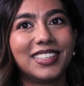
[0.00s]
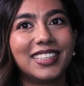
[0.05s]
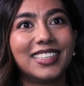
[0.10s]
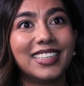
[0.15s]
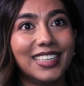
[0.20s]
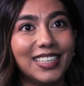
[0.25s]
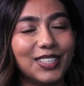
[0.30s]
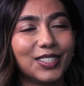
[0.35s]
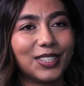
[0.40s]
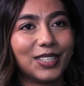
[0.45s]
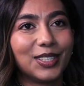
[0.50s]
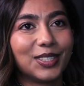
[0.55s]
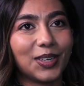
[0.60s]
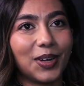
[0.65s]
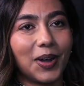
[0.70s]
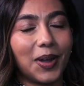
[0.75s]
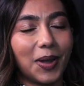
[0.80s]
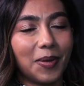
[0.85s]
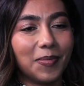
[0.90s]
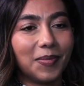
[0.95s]
teaching
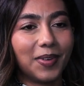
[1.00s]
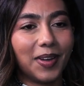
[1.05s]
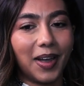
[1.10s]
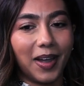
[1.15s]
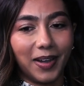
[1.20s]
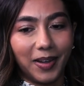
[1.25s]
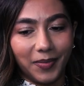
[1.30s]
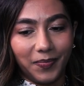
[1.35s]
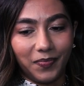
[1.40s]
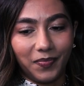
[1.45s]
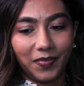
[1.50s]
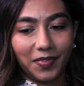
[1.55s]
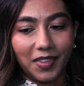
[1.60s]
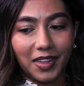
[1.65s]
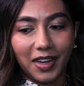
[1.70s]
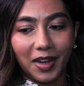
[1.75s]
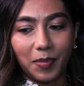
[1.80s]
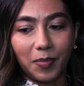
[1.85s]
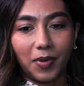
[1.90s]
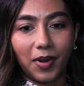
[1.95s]
job
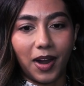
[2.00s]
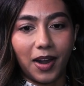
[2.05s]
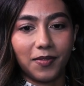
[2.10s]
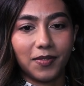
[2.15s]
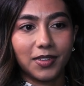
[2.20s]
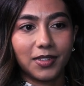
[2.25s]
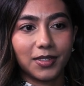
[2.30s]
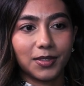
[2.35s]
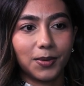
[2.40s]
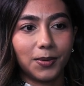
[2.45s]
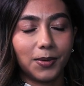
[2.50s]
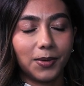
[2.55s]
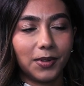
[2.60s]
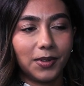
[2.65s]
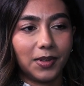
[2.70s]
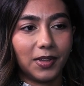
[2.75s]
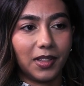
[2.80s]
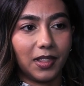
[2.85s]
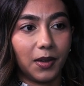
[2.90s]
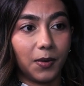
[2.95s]
in a private
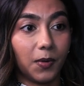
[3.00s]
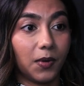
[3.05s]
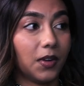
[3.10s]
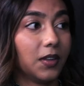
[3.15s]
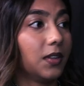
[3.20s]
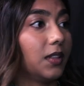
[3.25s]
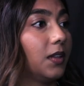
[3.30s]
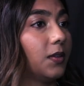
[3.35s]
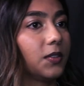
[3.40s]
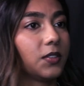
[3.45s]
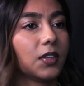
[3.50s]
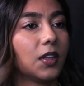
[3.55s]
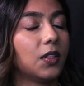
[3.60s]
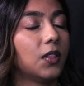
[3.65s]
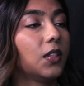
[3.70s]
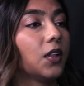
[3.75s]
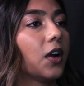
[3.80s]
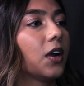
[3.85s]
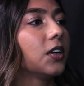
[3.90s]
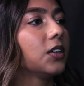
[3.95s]
school, there's a
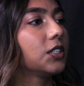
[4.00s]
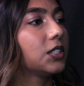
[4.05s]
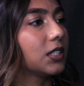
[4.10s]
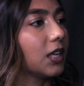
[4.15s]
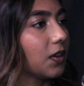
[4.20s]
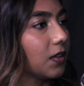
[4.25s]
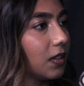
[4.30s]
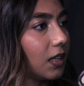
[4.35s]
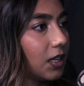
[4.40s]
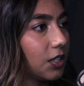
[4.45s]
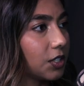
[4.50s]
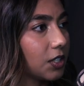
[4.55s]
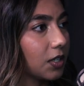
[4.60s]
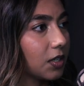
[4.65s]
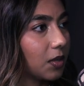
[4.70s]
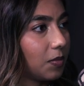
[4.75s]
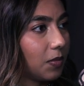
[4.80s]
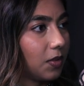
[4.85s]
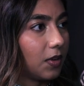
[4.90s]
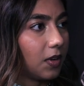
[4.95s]
large South Asian
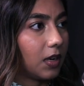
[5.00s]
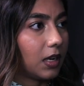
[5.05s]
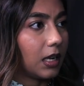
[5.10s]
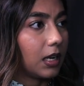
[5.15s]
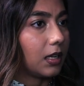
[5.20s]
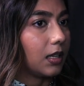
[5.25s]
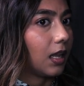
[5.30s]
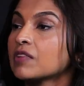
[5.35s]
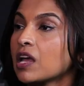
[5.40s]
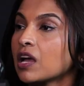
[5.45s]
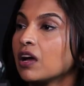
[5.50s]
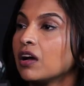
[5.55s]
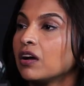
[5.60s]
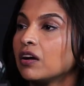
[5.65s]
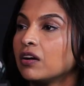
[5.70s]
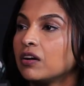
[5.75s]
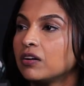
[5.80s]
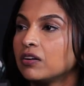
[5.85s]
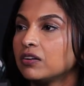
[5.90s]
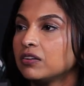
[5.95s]
community, and like
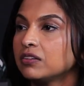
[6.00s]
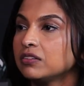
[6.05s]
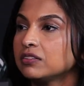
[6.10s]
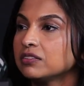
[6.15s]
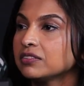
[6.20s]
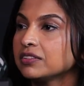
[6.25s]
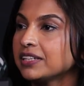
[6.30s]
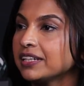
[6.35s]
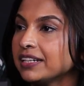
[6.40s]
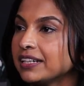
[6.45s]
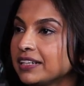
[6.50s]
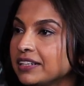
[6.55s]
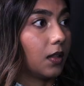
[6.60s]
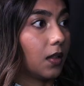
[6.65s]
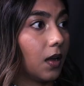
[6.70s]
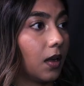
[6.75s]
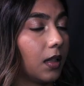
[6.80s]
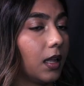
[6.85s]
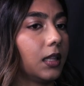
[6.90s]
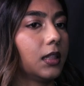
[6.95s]
even outside in the parking
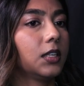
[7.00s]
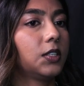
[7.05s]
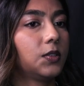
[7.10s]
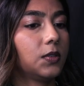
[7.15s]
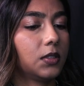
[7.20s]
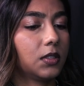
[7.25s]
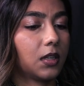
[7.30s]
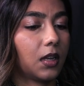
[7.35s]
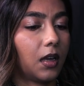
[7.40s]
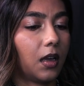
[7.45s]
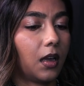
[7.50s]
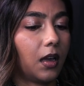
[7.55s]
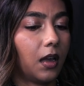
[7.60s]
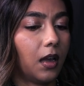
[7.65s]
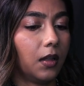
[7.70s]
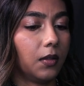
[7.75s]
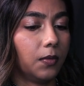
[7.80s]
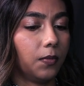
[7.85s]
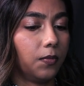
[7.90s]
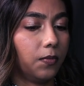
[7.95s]
lot, like this was
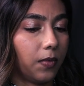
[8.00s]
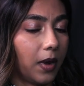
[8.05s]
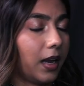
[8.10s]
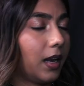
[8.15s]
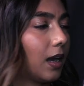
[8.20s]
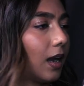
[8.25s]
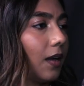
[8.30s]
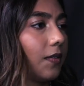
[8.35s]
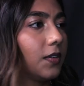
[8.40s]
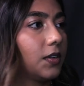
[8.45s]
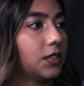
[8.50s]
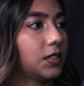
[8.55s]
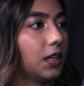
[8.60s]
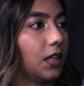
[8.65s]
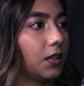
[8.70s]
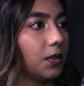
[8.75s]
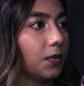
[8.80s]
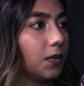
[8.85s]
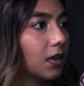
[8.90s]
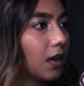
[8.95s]
right after
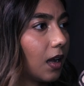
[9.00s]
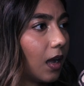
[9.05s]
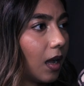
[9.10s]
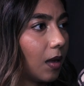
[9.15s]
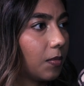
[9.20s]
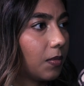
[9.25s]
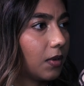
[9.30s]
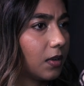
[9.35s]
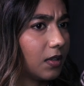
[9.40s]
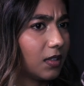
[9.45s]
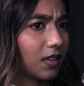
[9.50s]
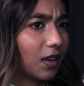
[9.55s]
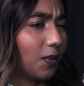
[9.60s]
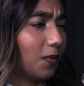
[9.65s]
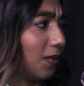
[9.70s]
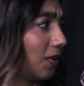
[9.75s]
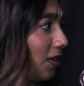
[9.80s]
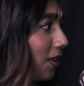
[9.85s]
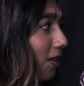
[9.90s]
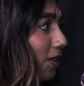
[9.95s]
Senthoora happened. It's
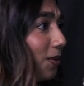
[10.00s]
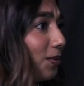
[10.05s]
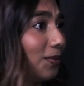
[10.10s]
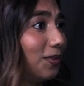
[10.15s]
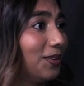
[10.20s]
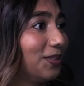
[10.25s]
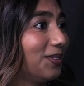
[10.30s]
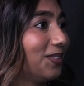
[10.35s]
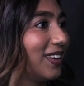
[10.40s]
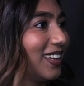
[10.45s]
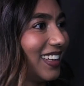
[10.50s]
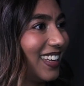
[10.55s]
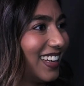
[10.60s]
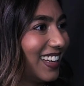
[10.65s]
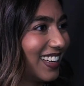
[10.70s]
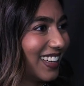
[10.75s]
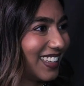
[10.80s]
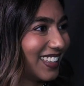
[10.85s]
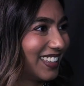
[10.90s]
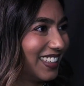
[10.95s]
like, what are you doing
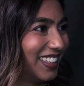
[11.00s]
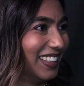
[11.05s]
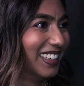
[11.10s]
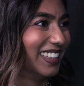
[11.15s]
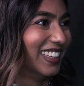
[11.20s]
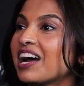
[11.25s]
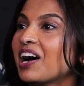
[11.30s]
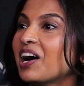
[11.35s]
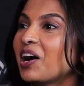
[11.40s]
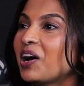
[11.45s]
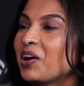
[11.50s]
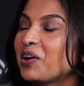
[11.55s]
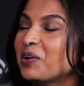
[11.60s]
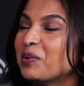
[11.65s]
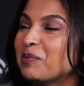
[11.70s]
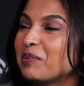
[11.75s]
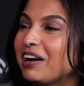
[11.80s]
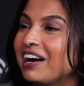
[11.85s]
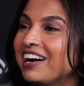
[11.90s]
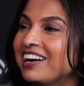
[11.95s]
here?
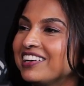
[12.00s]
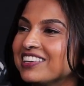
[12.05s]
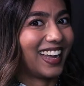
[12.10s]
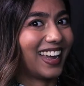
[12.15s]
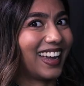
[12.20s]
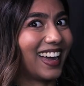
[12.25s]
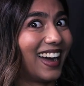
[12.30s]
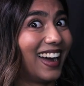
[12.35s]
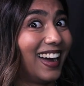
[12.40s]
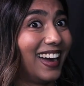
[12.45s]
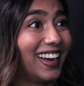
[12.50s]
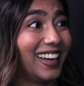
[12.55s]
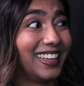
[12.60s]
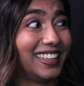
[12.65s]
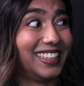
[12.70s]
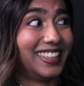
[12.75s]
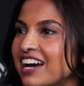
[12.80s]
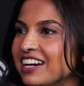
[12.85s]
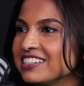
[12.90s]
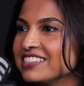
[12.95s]
Oh wow! I was like, I
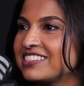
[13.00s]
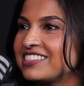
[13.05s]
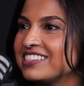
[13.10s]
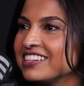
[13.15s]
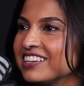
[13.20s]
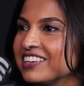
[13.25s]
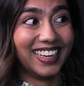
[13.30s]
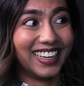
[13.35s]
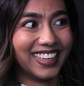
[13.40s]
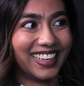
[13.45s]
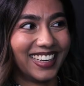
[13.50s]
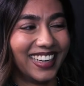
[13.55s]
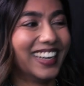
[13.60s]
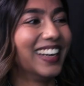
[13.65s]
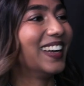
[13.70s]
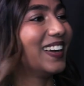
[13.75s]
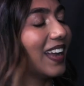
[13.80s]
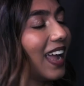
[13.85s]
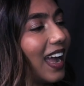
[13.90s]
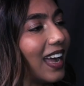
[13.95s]
teach here.
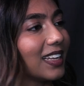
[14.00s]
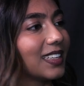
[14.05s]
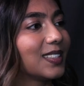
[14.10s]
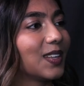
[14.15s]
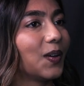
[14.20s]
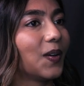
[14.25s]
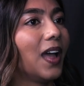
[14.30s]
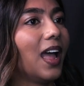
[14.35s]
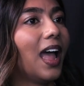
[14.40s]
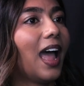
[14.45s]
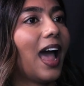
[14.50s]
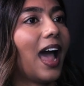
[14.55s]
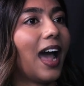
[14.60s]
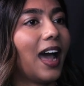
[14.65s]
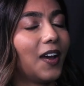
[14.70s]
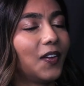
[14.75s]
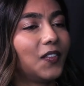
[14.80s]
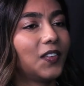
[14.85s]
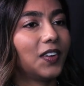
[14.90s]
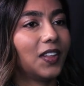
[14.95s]
Yeah. So
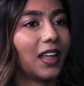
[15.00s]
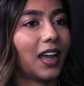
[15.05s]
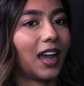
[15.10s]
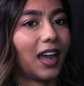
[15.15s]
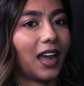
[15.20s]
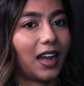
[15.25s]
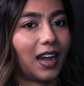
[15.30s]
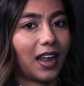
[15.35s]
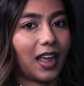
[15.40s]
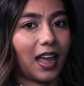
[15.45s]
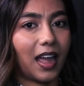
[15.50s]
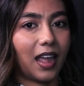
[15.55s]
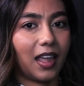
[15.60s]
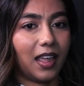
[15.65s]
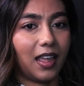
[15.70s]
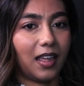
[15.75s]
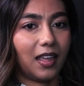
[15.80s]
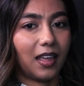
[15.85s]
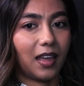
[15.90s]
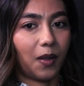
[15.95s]
after that,
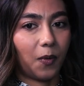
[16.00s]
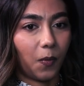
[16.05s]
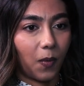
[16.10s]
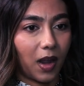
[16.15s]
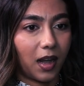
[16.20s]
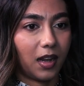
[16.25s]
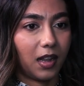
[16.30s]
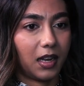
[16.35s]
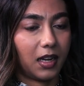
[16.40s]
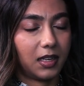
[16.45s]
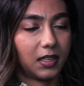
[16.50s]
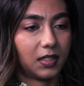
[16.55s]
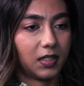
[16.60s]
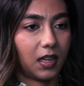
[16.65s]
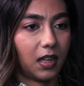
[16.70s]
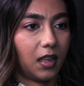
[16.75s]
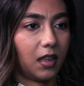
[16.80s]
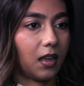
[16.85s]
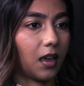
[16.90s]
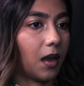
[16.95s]
I went in
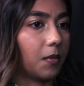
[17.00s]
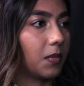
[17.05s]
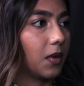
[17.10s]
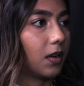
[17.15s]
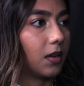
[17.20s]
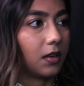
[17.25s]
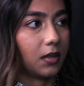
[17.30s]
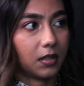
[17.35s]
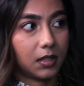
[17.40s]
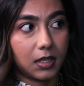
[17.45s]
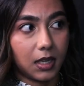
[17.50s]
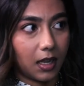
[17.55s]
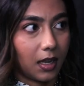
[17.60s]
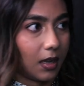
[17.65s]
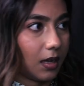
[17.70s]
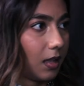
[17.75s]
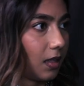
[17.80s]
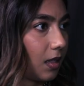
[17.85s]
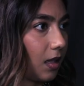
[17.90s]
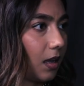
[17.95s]
saying, I'm not going to say
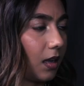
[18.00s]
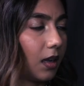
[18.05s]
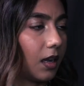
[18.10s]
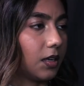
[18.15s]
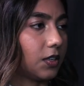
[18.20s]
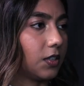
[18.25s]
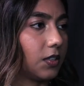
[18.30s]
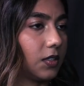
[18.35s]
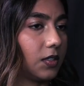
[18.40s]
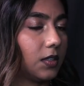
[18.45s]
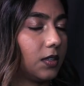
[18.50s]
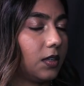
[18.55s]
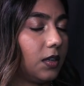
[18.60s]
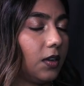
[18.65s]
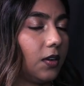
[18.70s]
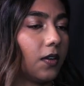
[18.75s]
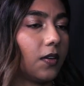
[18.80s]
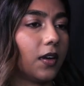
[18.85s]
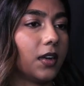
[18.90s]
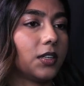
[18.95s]
anything. I just
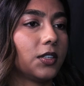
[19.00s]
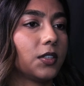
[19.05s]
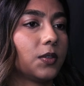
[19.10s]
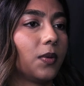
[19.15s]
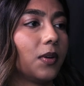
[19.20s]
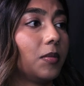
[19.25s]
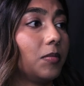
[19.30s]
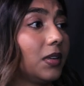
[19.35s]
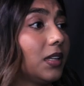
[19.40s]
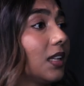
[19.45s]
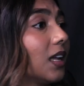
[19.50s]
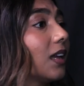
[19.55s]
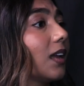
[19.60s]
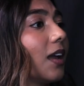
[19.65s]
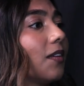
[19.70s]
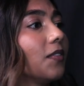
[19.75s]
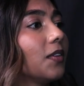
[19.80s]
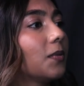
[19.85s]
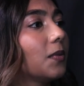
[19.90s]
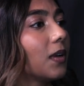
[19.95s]
want to be like
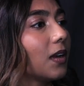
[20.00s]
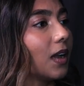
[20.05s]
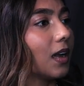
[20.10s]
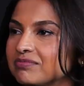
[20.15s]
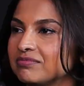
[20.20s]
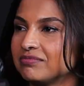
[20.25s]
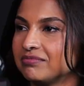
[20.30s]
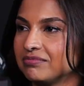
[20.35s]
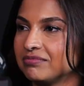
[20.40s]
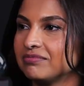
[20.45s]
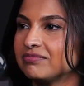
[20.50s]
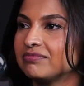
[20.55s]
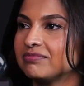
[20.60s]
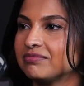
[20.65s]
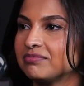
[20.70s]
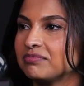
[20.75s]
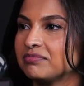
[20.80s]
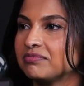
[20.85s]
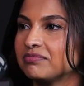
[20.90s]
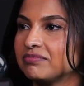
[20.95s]
everyone else
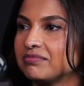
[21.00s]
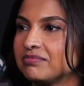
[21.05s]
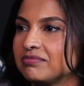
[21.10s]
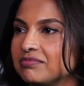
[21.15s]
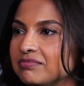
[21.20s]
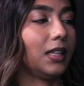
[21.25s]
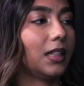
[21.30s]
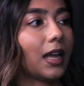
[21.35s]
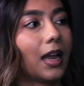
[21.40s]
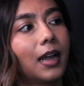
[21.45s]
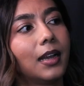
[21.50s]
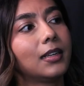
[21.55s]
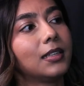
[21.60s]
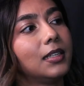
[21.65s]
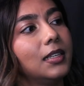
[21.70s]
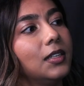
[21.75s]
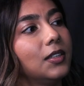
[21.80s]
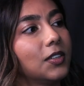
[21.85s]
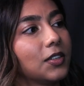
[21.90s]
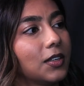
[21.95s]
and be that
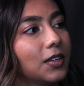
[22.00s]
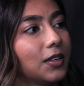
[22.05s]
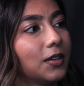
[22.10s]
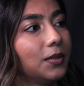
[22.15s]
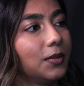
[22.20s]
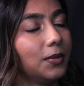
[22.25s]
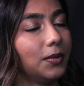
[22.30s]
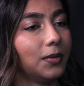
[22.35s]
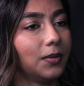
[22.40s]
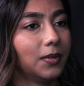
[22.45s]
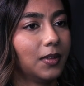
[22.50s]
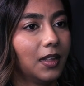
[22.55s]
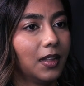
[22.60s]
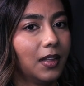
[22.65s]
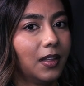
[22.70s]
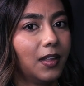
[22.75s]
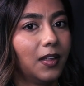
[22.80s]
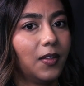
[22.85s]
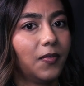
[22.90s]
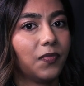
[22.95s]
teacher who
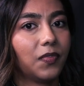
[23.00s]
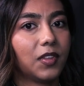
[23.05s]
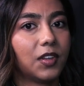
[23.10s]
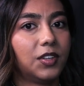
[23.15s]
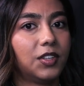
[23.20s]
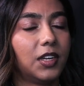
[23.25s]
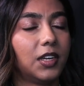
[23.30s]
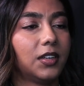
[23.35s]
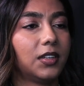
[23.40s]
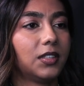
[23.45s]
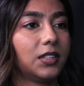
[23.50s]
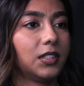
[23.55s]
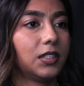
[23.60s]
shares